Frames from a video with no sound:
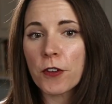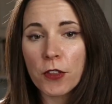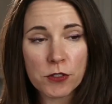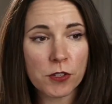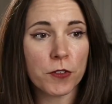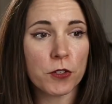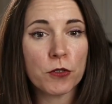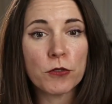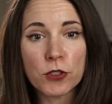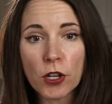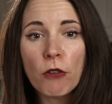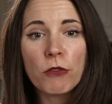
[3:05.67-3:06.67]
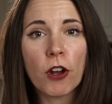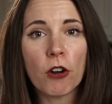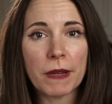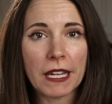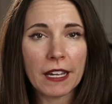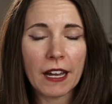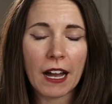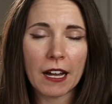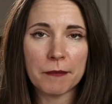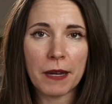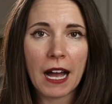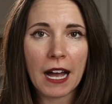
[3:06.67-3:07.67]
those of you who don't know me,
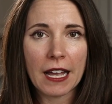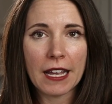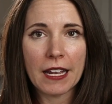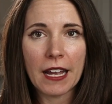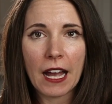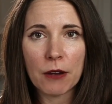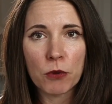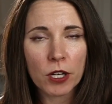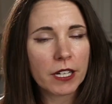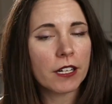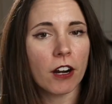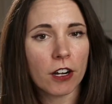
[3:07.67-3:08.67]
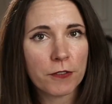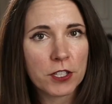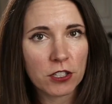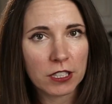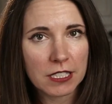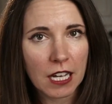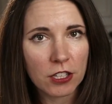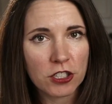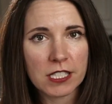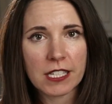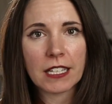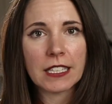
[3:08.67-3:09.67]
I work in artificial
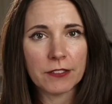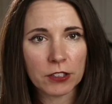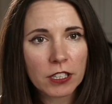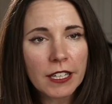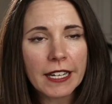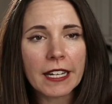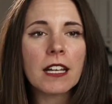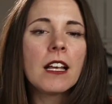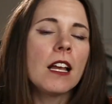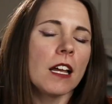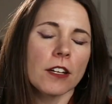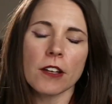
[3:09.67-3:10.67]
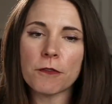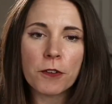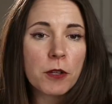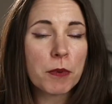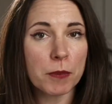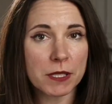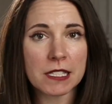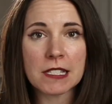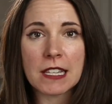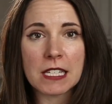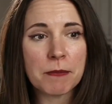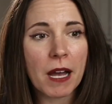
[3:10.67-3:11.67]
intelligence at Cleveland Clinic. For the purposes of
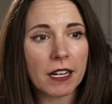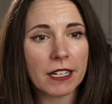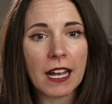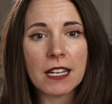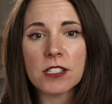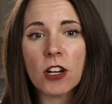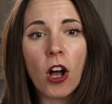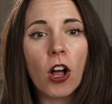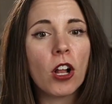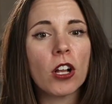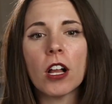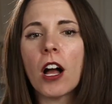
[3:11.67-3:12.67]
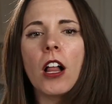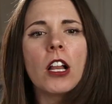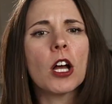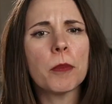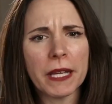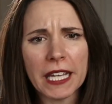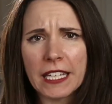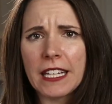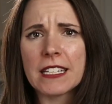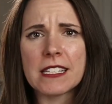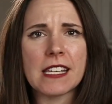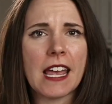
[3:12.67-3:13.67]
this podcast, all
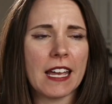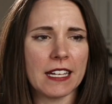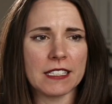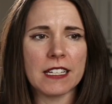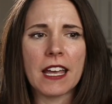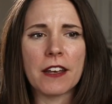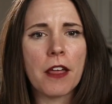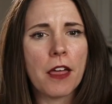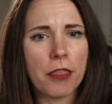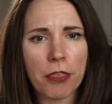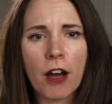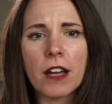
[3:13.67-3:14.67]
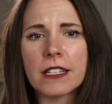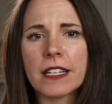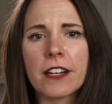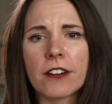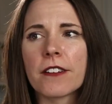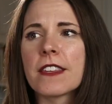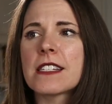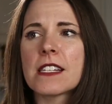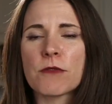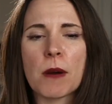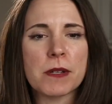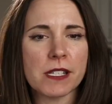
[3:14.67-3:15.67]
opinions and thought here, this is
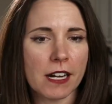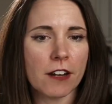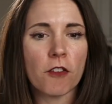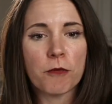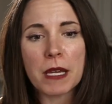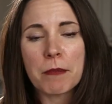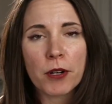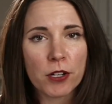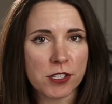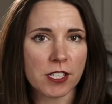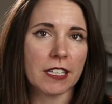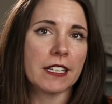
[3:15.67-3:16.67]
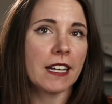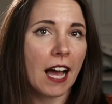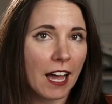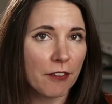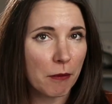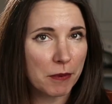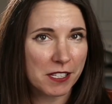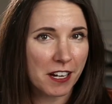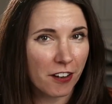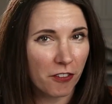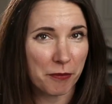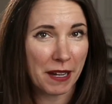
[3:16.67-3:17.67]
representative of me personally, not a
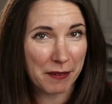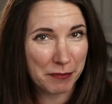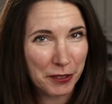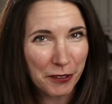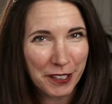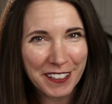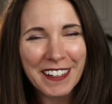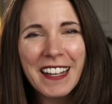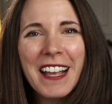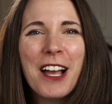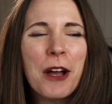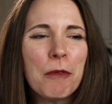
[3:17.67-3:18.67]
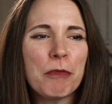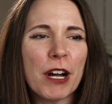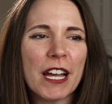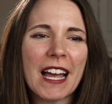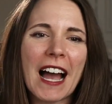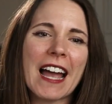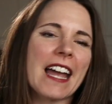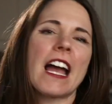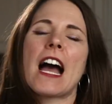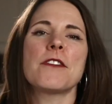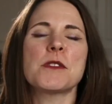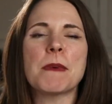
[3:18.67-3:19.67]
representative of my employer. But
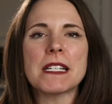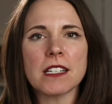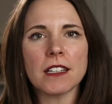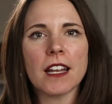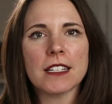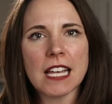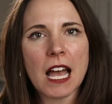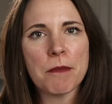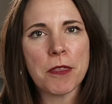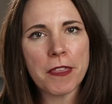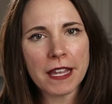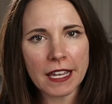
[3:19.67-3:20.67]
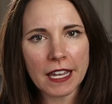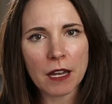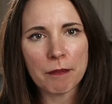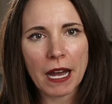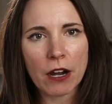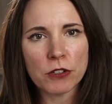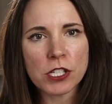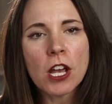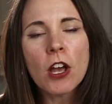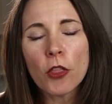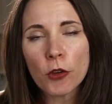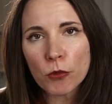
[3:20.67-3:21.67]
I've spent a lot of time thinking about
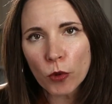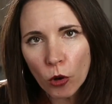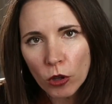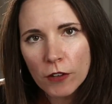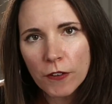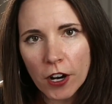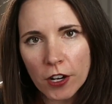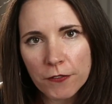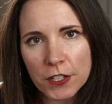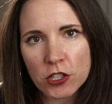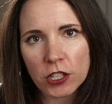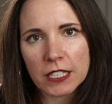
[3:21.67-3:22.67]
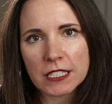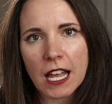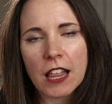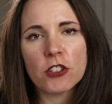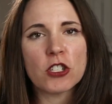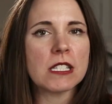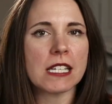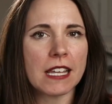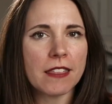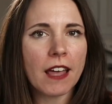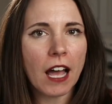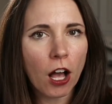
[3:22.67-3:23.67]
the role of artificial intelligence in
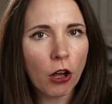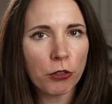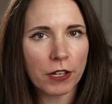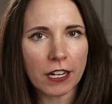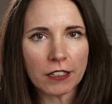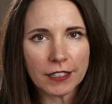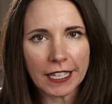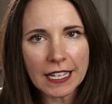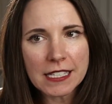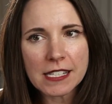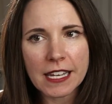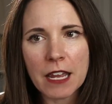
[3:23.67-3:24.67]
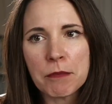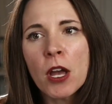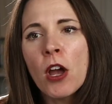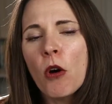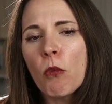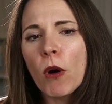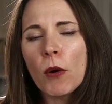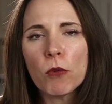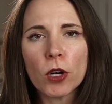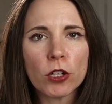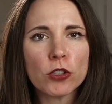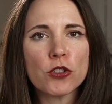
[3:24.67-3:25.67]
the healthcare landscape. What
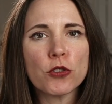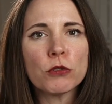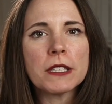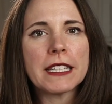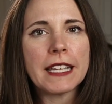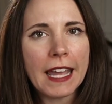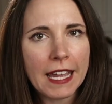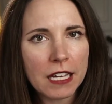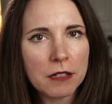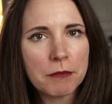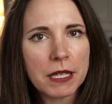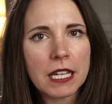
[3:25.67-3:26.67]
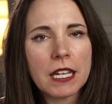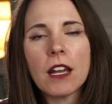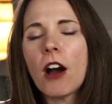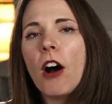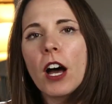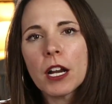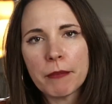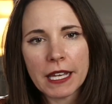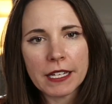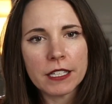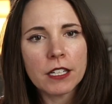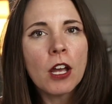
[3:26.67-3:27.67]
work truly can be automated?